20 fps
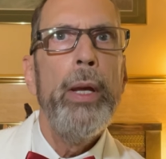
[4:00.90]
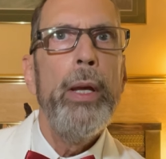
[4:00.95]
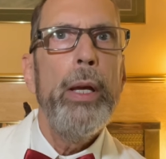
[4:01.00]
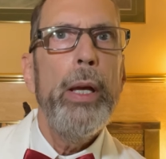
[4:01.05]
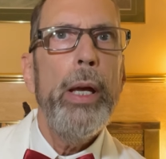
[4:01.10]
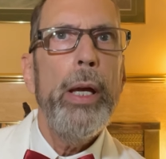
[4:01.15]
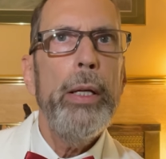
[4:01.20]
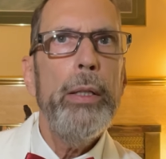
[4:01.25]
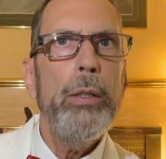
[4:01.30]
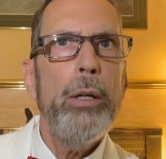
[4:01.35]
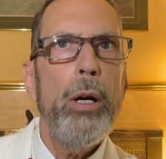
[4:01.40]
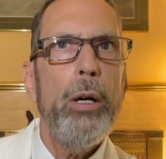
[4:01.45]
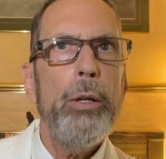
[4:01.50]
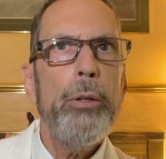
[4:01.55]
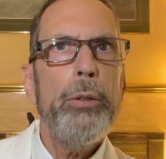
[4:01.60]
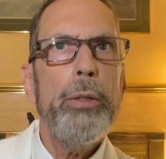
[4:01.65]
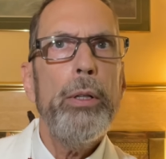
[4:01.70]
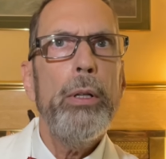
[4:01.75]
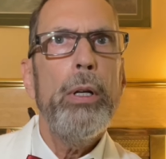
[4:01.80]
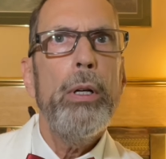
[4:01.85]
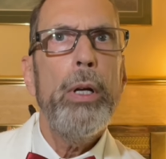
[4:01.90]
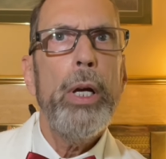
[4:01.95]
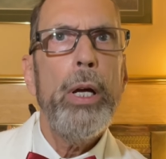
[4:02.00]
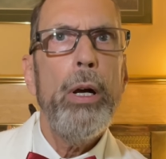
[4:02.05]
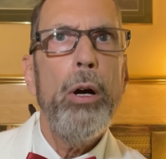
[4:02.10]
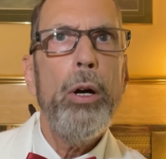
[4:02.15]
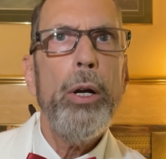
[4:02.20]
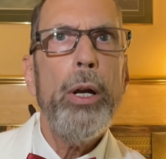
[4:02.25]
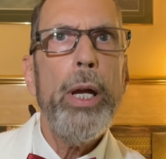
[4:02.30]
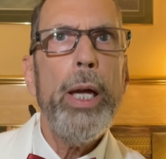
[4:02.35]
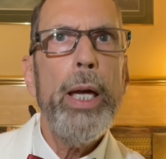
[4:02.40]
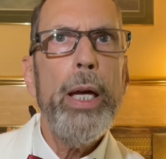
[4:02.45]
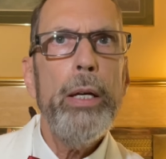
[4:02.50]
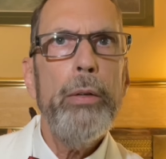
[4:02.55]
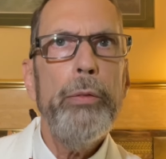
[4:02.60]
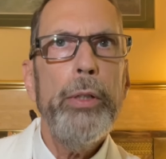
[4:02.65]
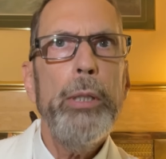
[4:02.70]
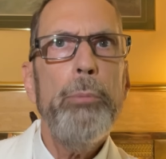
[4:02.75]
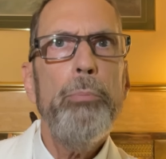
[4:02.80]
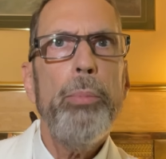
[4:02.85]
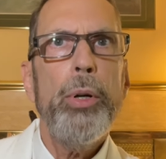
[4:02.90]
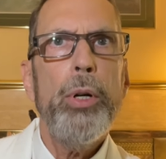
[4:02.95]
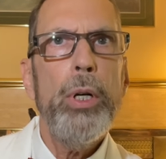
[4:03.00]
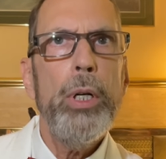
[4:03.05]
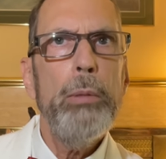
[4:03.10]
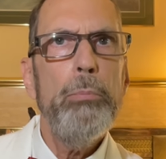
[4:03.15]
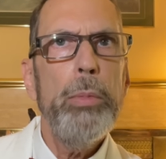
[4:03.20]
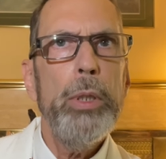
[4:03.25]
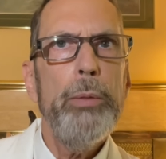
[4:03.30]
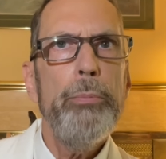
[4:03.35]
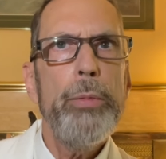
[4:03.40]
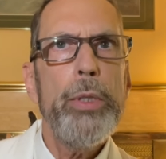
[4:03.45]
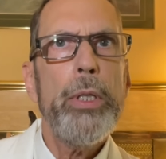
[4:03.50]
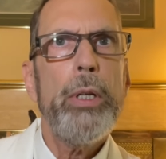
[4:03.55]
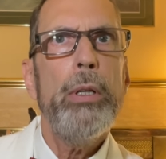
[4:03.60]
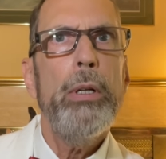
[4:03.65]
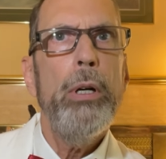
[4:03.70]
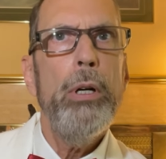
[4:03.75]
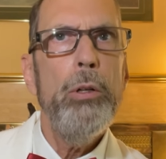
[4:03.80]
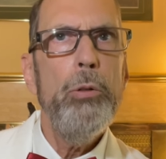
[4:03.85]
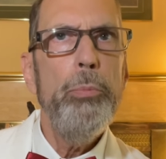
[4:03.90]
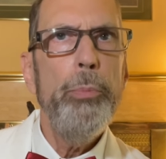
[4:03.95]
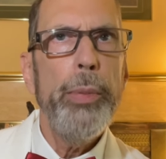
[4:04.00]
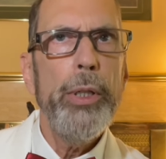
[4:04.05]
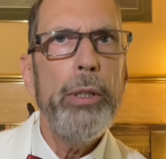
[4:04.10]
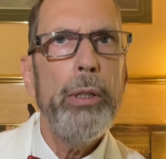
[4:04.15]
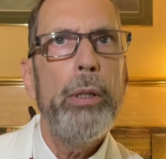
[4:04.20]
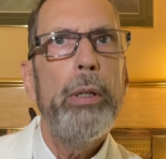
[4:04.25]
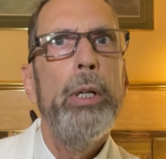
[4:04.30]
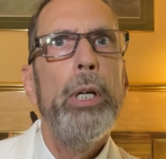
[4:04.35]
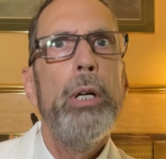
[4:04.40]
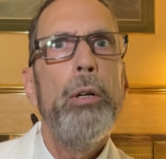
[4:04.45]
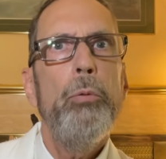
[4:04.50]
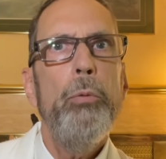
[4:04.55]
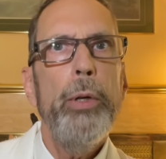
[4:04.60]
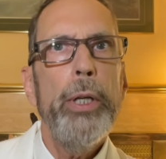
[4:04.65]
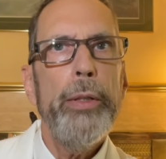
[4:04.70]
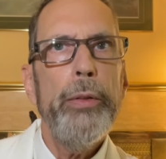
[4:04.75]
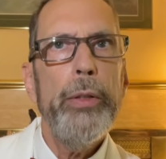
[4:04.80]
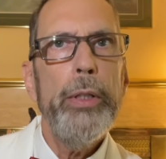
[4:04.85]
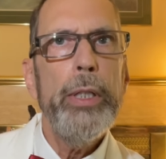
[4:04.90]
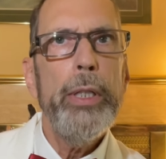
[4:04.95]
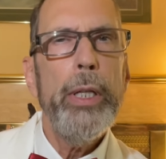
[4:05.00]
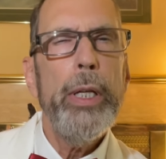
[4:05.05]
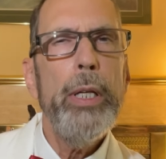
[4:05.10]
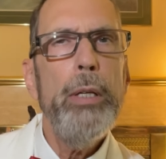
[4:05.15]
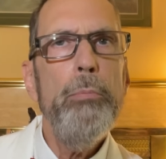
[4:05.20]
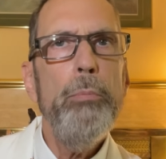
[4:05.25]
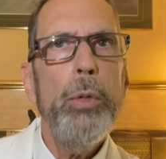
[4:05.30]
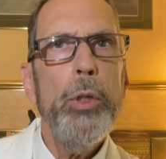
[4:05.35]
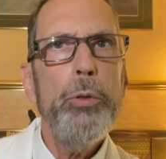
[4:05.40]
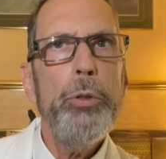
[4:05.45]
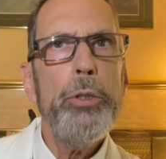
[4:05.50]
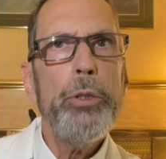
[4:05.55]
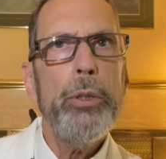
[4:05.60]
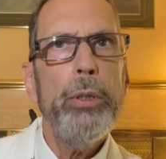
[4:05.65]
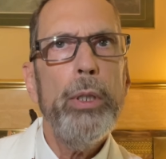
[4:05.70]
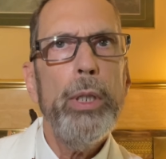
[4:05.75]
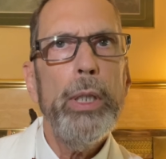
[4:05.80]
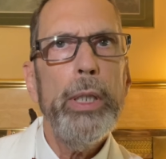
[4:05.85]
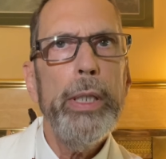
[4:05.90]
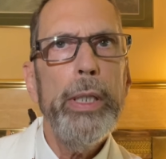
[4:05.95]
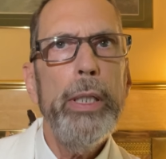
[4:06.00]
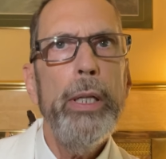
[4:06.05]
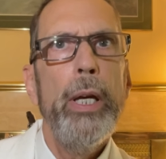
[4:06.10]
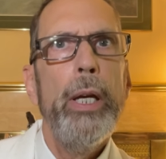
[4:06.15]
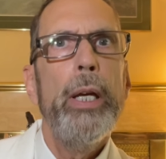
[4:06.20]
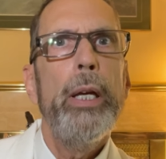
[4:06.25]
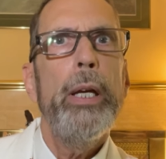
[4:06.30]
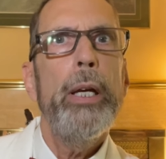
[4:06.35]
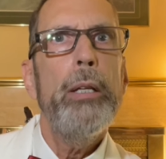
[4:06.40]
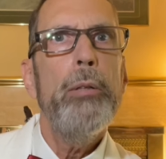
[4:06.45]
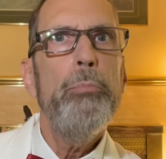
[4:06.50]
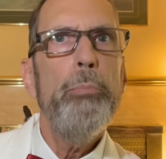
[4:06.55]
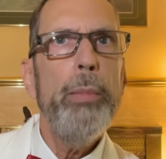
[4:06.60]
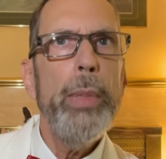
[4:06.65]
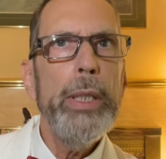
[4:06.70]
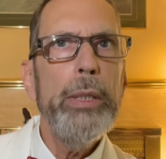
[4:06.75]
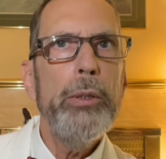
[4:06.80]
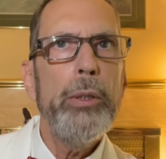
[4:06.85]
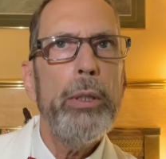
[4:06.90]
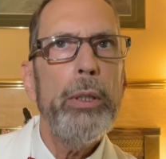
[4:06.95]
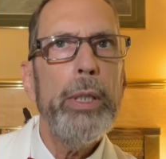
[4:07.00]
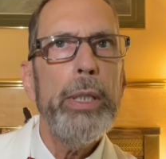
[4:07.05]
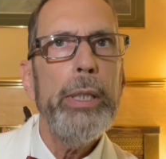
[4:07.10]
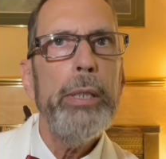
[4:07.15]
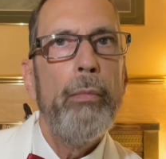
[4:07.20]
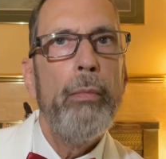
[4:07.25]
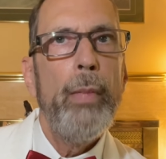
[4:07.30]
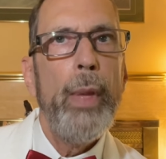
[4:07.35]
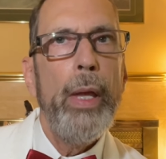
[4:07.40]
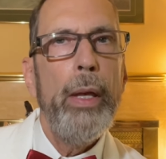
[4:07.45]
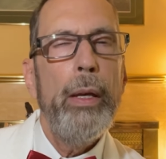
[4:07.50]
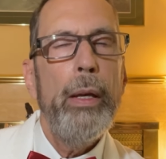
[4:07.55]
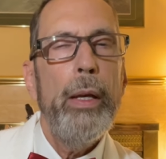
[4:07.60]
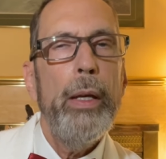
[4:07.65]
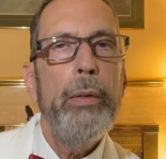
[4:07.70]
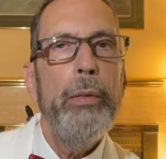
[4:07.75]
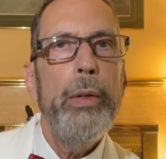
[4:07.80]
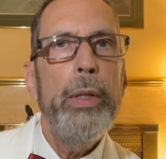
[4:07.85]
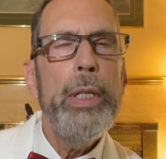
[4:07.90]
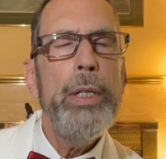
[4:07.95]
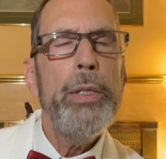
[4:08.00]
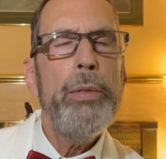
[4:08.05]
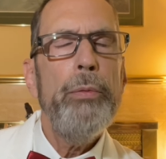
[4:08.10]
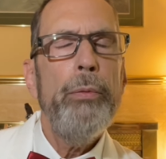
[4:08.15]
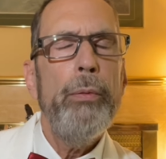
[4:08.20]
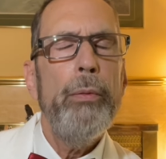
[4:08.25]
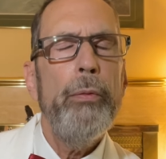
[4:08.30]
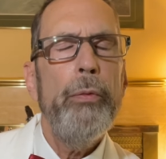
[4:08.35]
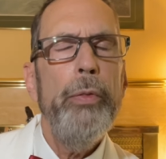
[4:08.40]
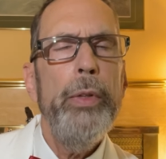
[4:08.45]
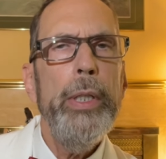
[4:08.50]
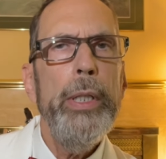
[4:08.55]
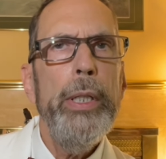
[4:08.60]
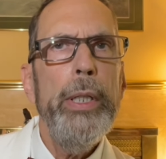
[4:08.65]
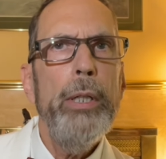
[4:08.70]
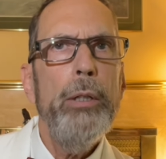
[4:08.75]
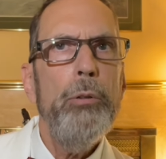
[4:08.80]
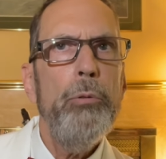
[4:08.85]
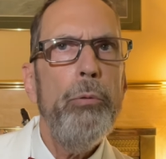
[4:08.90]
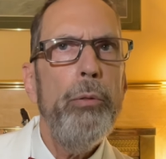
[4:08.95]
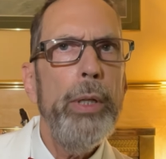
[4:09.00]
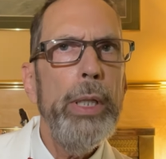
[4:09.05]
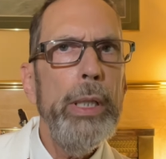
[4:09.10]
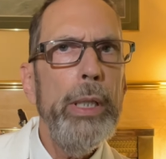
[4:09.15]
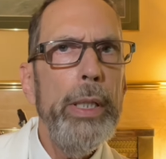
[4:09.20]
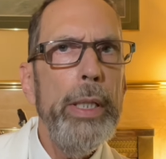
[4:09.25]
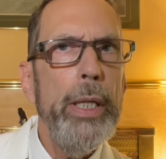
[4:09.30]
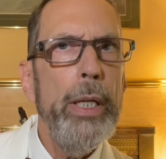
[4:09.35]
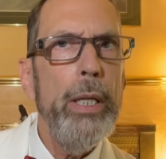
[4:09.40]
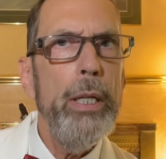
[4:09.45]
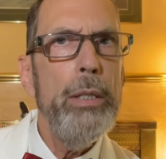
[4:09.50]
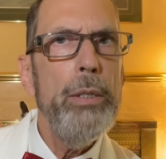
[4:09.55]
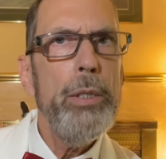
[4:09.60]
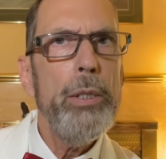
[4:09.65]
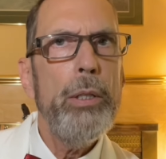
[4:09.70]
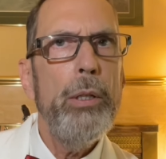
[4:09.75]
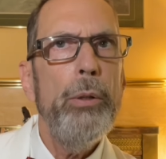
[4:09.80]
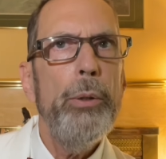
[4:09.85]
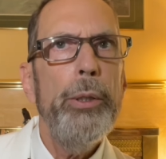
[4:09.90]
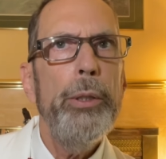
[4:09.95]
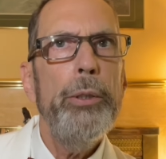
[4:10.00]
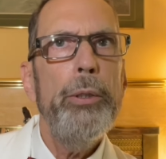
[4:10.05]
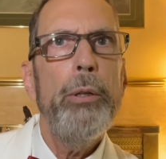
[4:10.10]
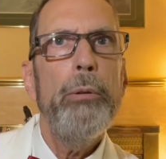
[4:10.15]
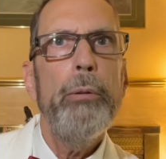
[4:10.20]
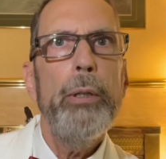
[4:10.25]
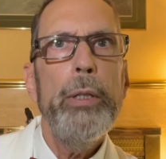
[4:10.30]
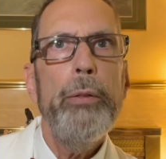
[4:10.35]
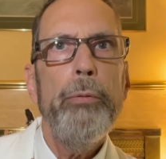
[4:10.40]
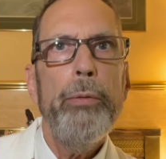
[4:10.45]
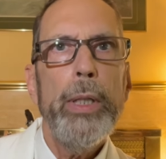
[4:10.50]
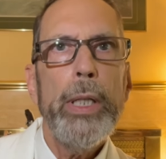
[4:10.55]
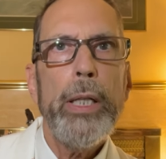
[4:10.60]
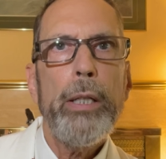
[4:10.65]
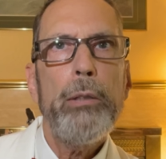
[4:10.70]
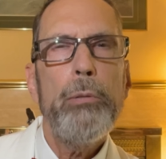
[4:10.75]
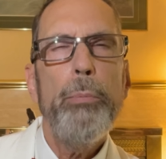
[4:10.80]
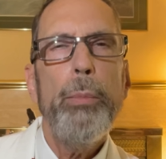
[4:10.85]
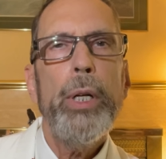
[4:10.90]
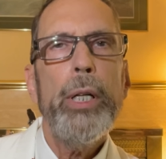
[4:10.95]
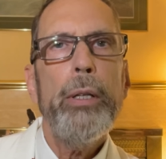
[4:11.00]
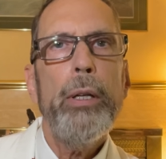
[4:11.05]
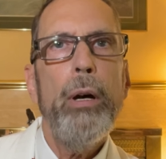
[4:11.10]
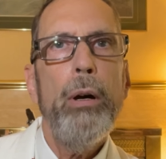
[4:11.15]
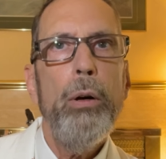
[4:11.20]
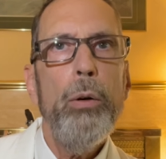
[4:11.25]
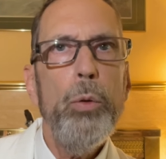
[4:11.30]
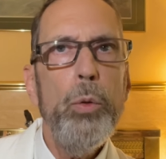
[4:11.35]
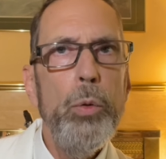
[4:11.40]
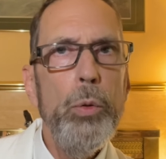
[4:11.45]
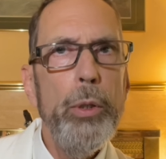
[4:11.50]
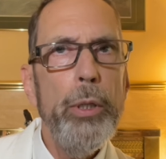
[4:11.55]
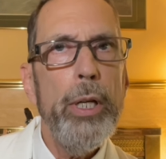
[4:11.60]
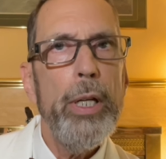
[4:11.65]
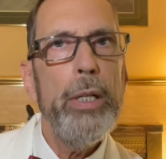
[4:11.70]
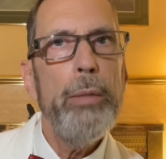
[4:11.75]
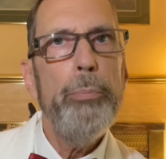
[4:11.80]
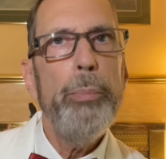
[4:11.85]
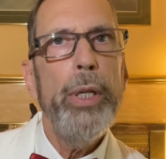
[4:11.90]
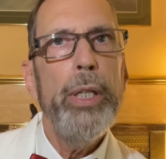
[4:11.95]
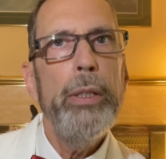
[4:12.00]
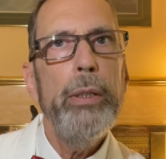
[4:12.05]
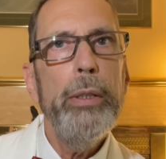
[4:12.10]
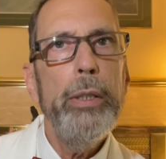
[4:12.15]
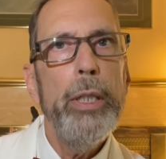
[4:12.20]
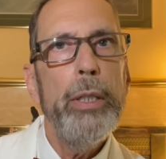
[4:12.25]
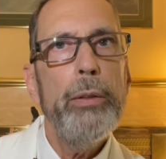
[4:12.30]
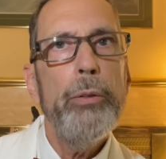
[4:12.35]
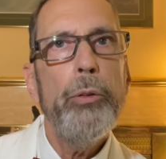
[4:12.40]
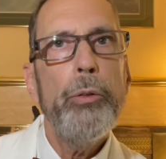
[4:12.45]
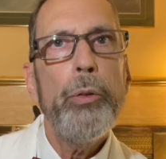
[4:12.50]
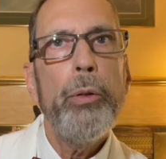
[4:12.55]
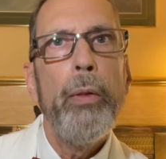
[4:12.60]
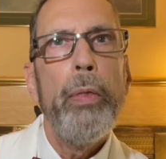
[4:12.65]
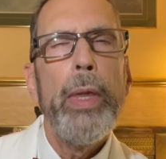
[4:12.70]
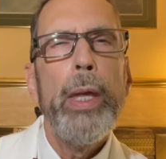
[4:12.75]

and are having problems coping with it emotionally and mentally. And this video really is going to reflect my own opinions,